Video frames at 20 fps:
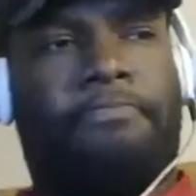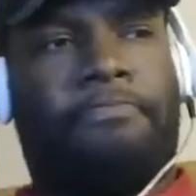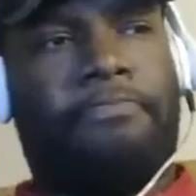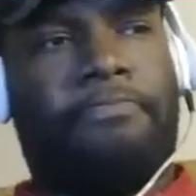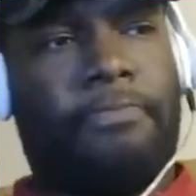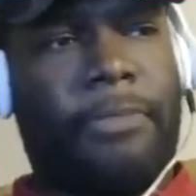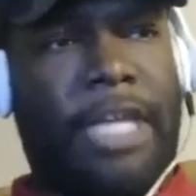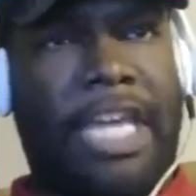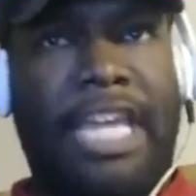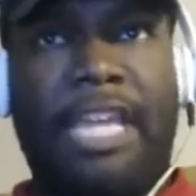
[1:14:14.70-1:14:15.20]

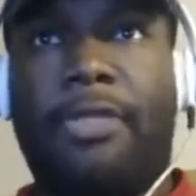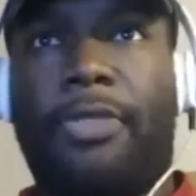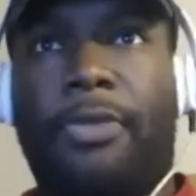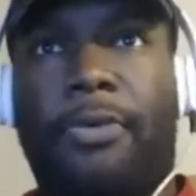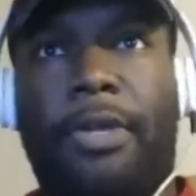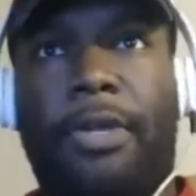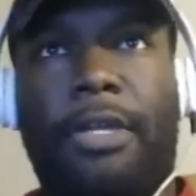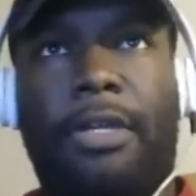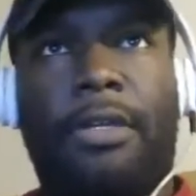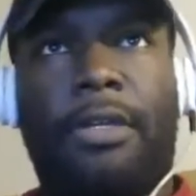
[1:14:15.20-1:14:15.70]

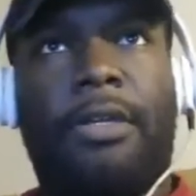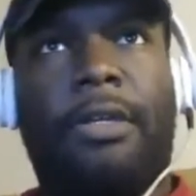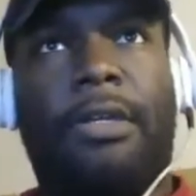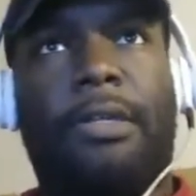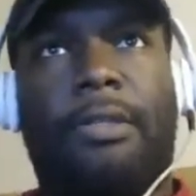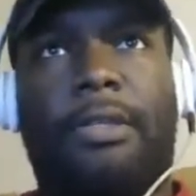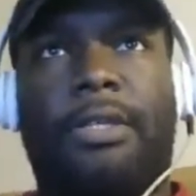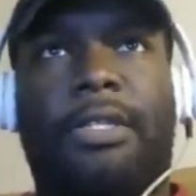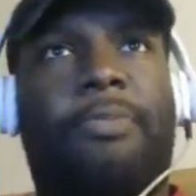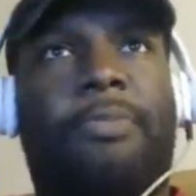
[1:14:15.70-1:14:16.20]
E3.
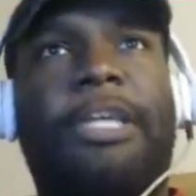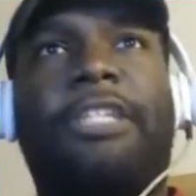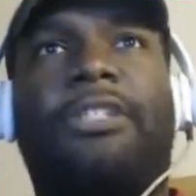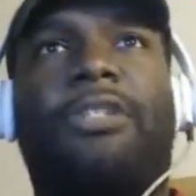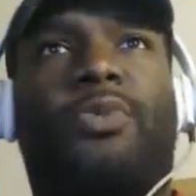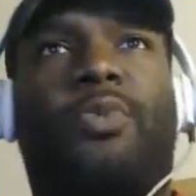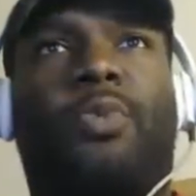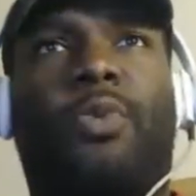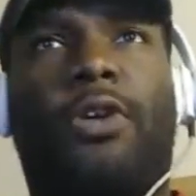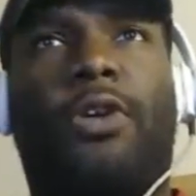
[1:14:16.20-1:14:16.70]
The
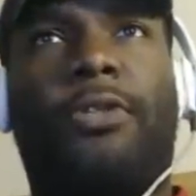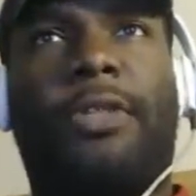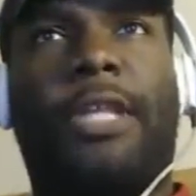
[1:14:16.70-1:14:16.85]
spaces weren't